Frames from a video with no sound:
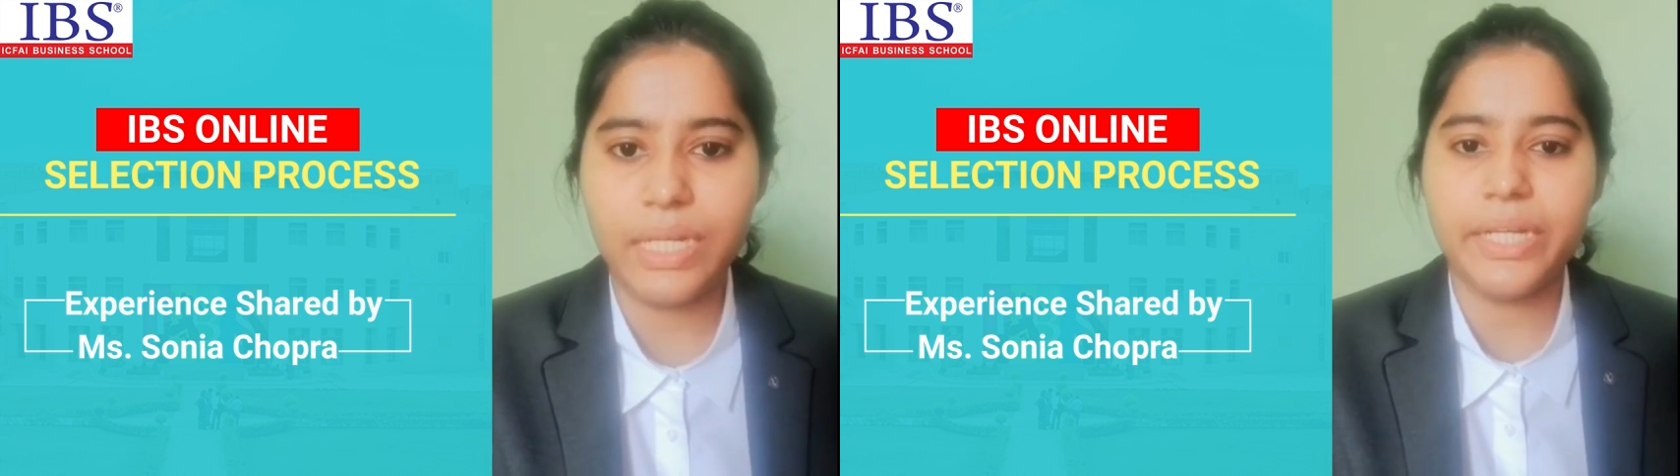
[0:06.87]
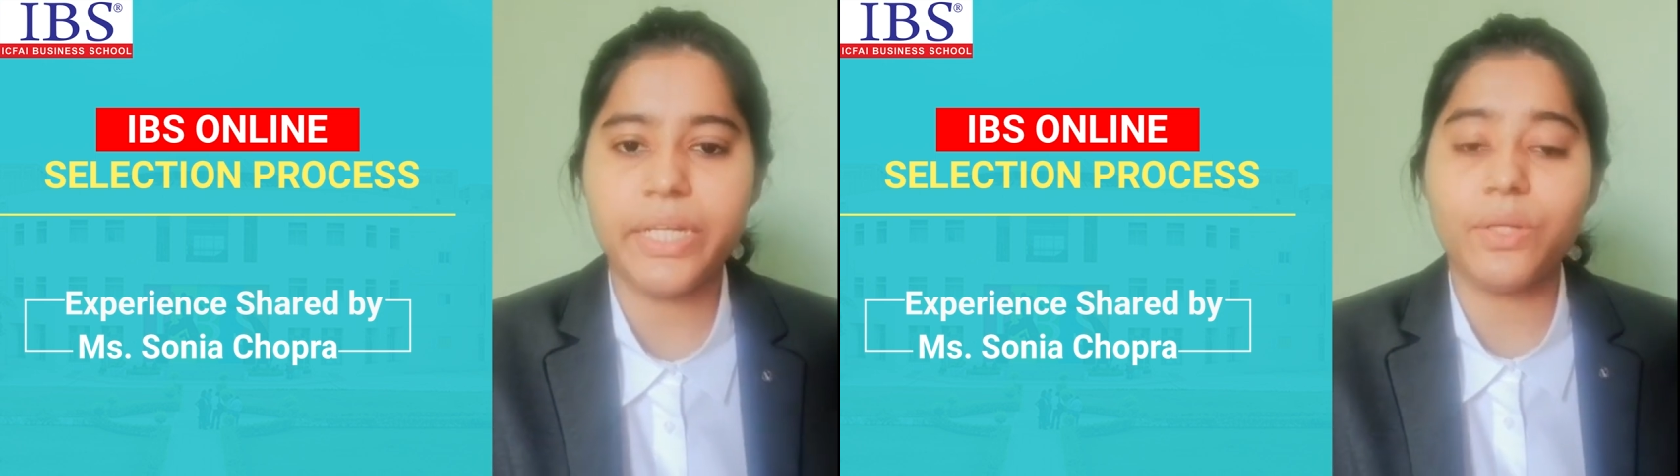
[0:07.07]

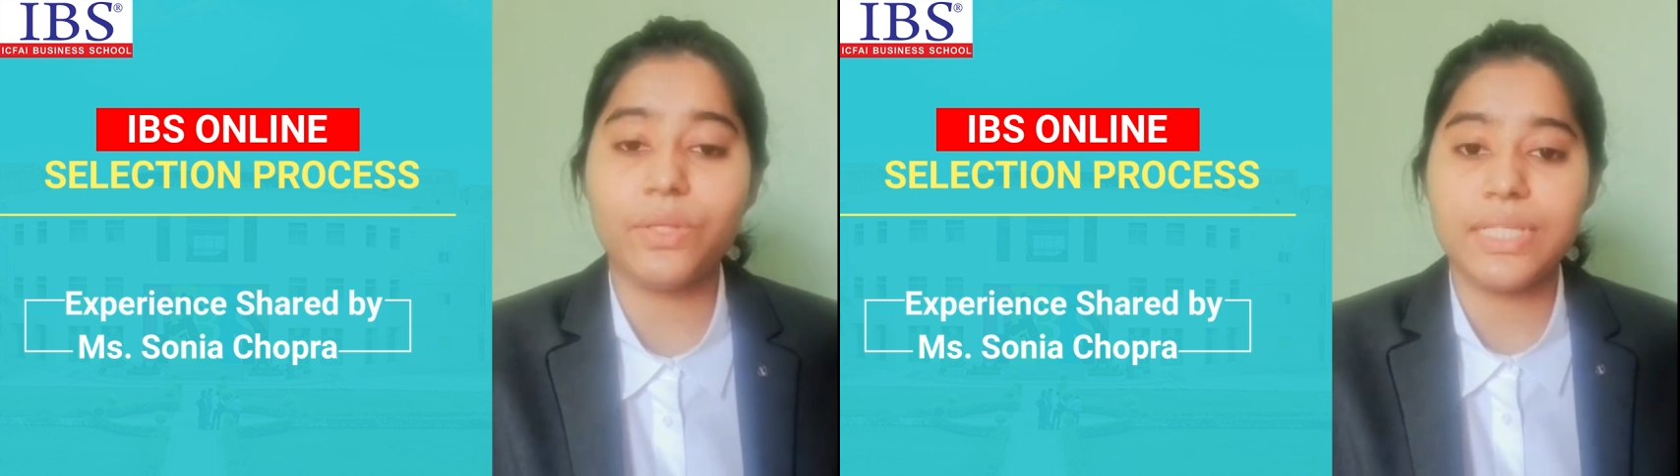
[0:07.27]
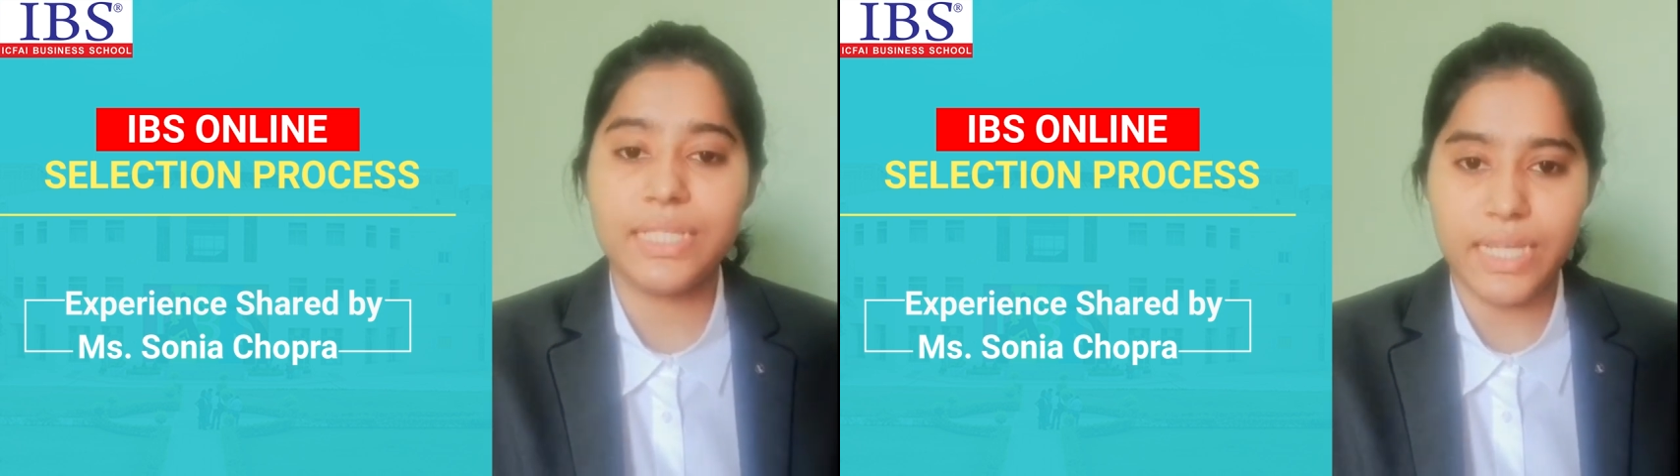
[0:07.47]

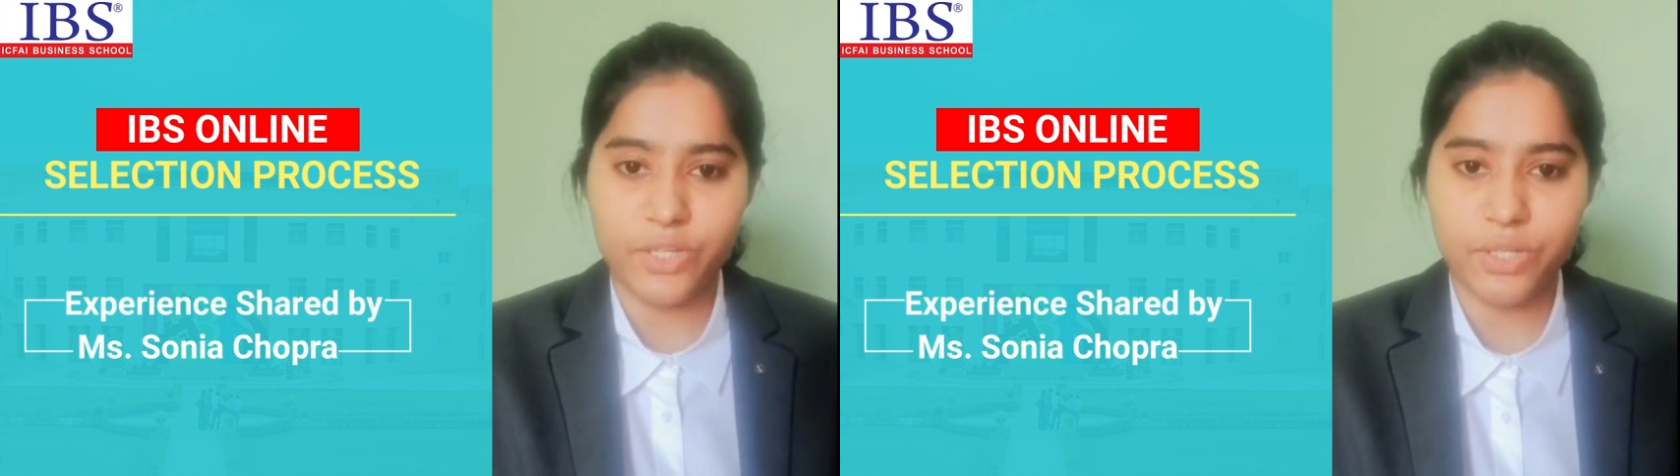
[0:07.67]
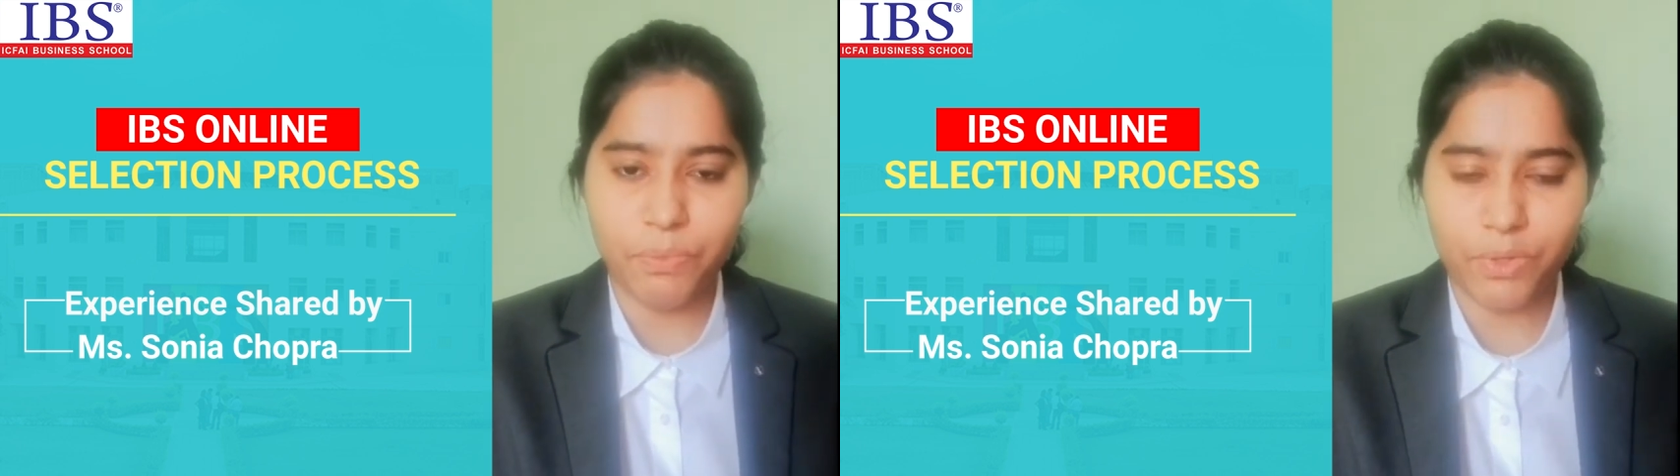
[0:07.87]
related to the
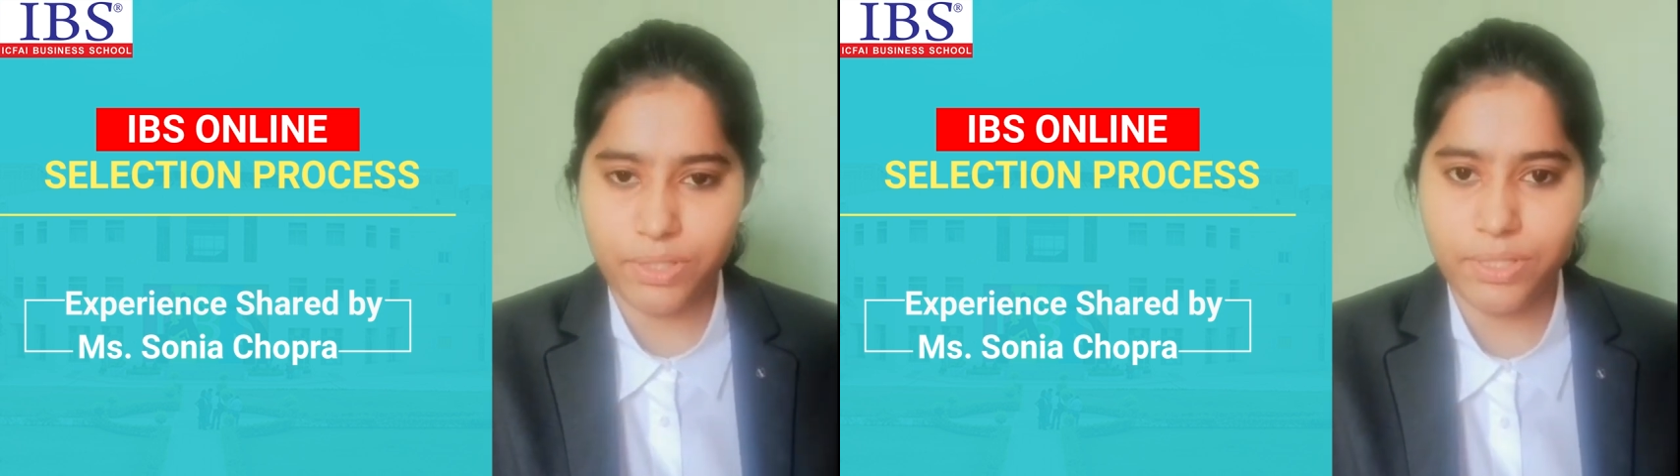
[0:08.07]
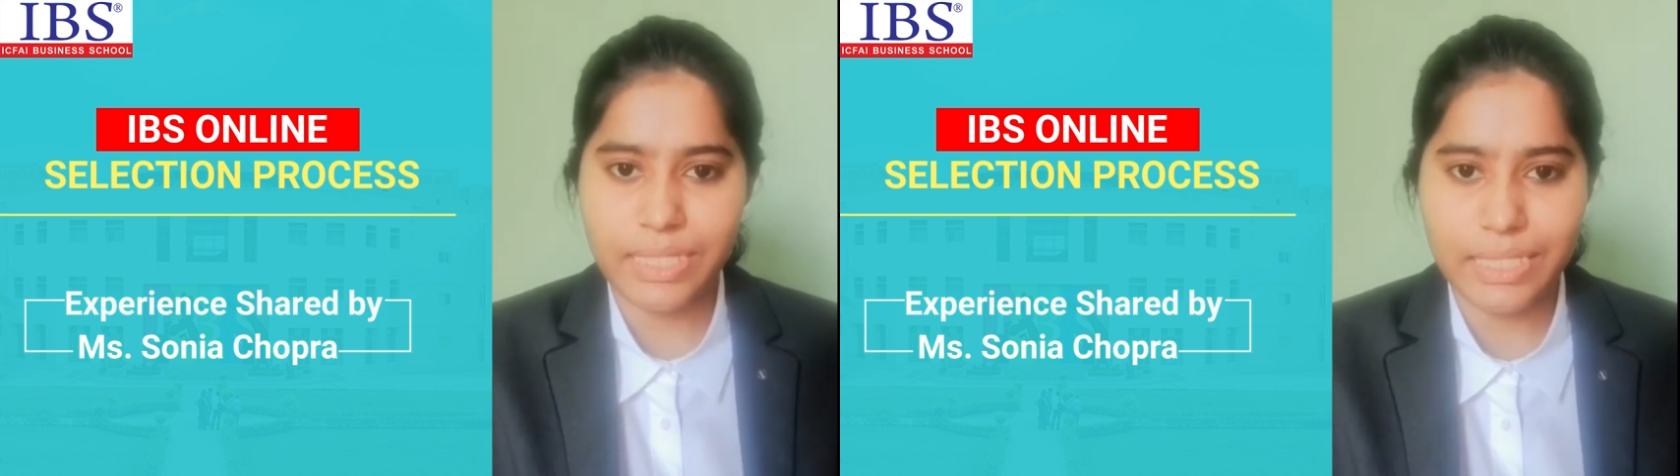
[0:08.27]
selection
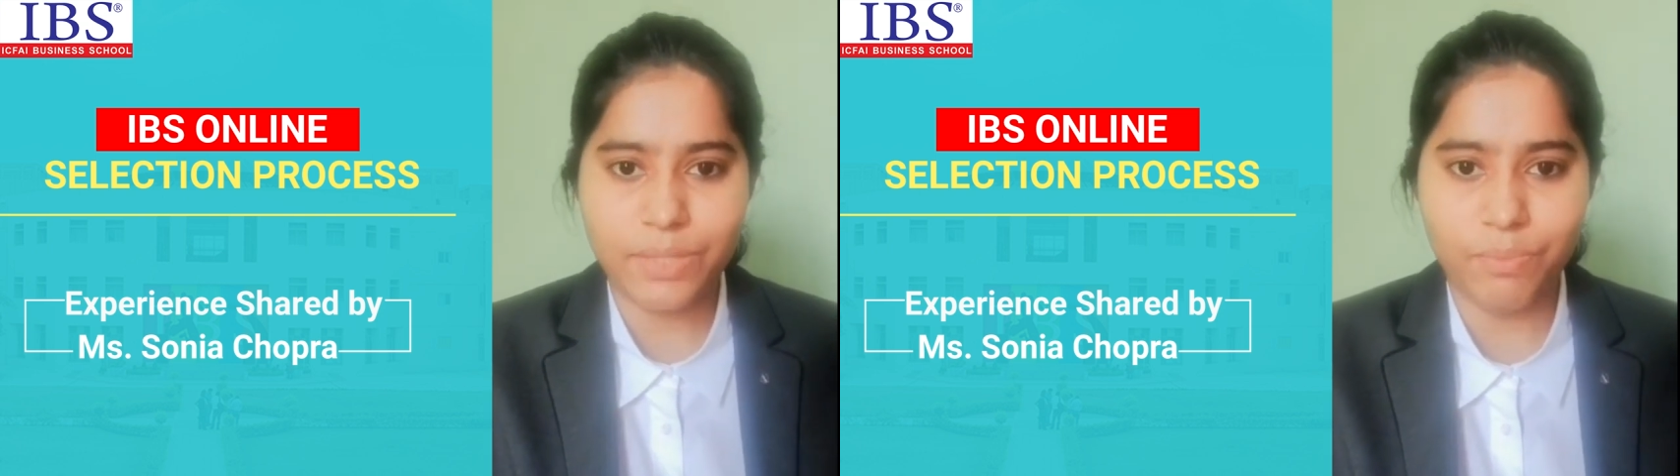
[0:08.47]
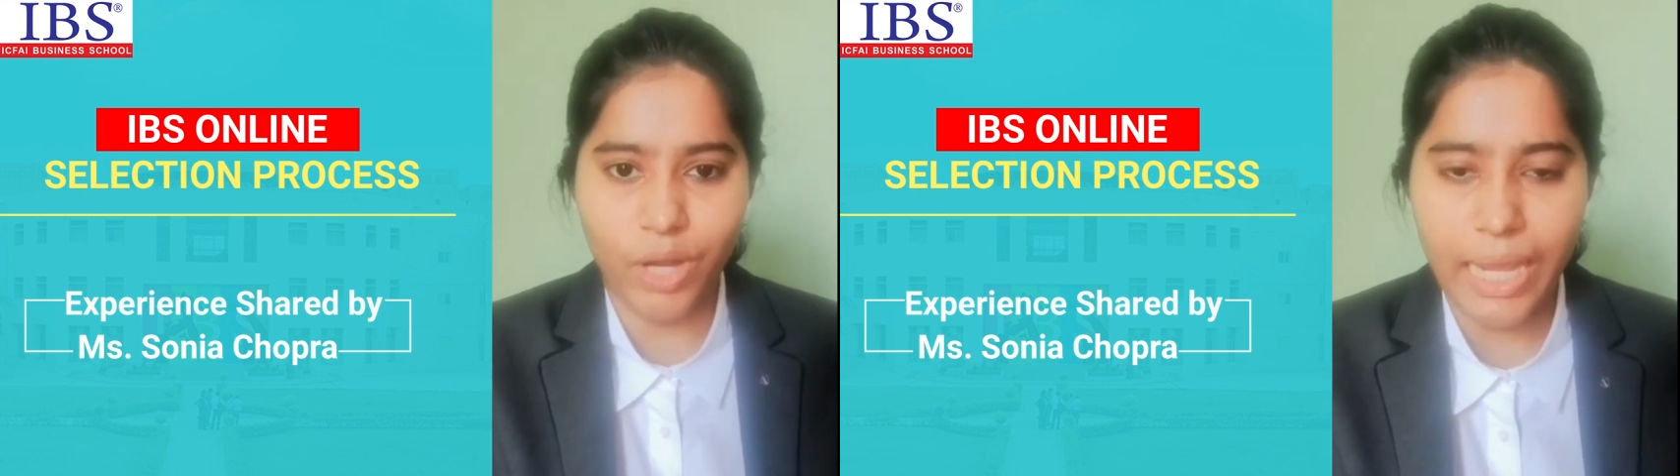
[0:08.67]
process
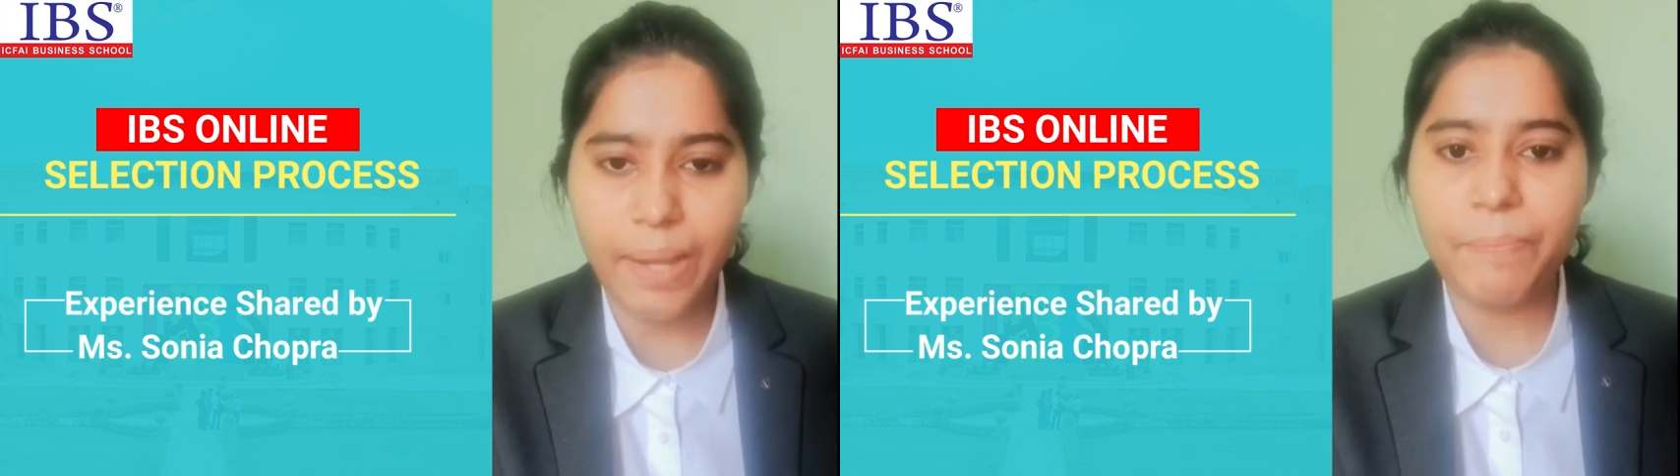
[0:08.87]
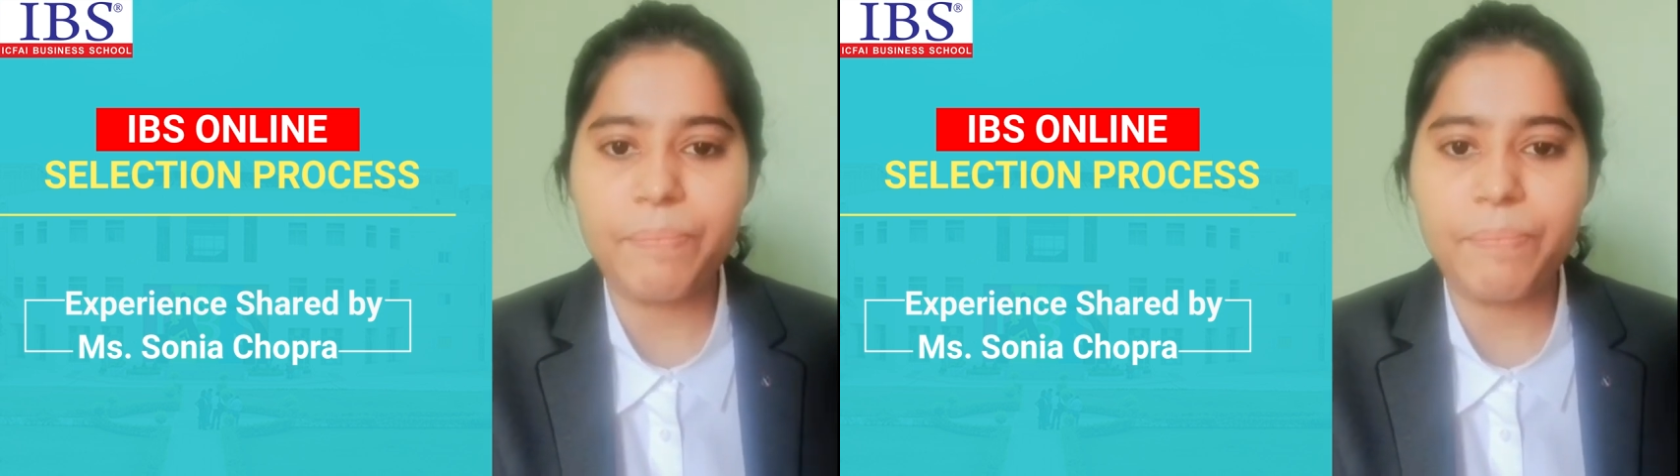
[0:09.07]
this morning